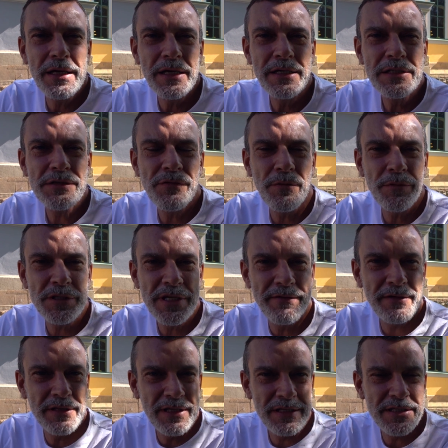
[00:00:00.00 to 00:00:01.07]
is from the
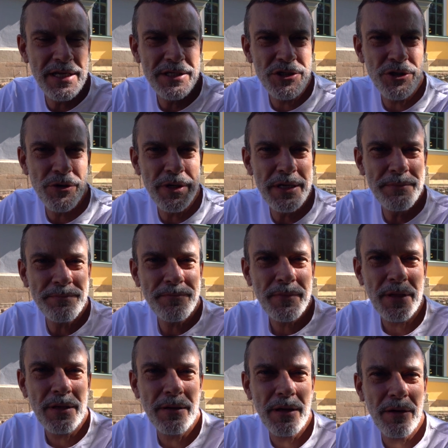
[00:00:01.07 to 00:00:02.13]
17th century,
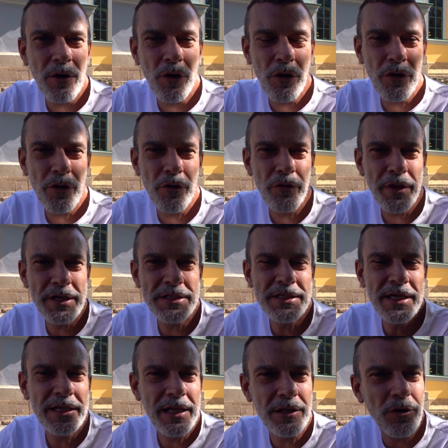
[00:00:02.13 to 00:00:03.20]
although they
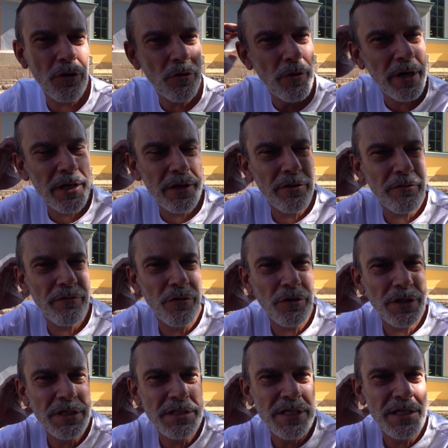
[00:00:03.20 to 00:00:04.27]
say that already in the
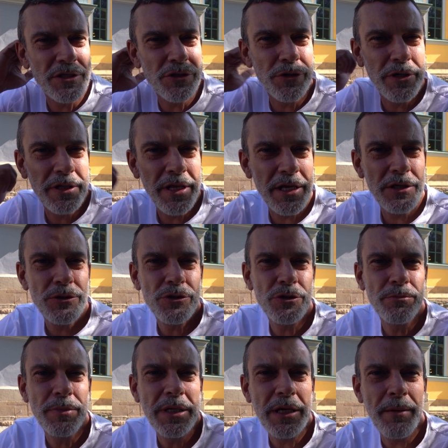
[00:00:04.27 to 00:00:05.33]
14th century there used to
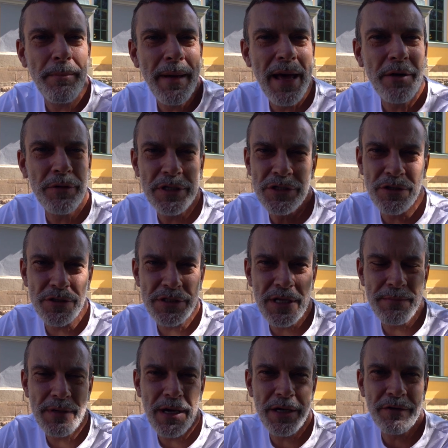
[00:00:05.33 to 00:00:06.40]
be a parish or
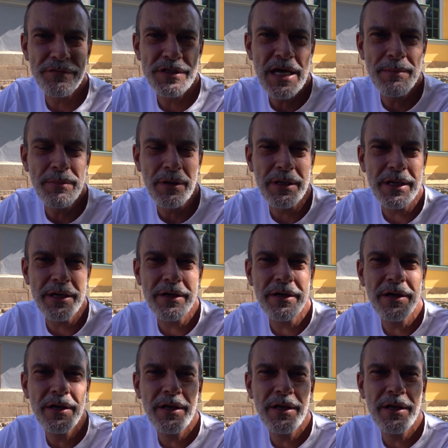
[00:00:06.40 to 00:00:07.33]
some kind of chapel here,